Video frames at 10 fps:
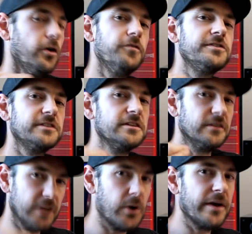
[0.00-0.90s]
obviously, the
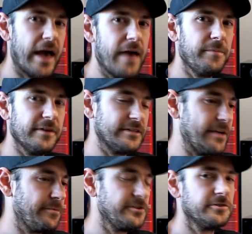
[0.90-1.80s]
lower your ambient
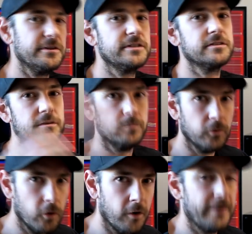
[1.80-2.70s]
temperature is, the
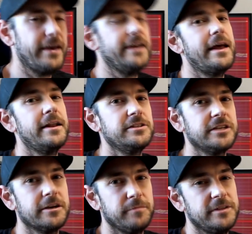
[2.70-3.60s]
more heat energy
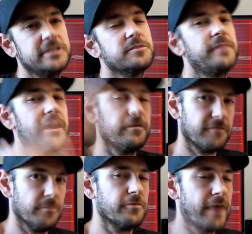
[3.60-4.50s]
can be dissipated
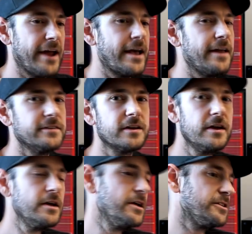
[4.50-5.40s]
from the radiators.
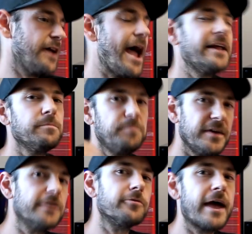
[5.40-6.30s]
So adding
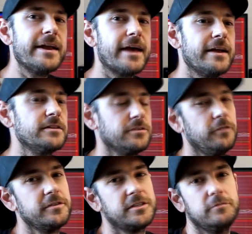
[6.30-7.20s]
bigger radiators
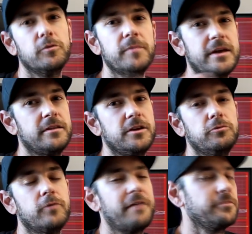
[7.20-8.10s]
obviously will mean that you
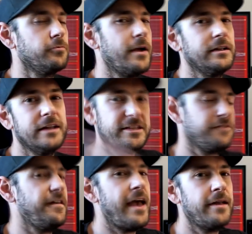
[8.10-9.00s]
will have to run less
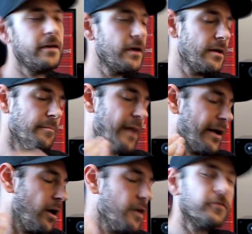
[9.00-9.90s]
fan.
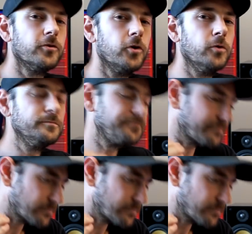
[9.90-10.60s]
But overall,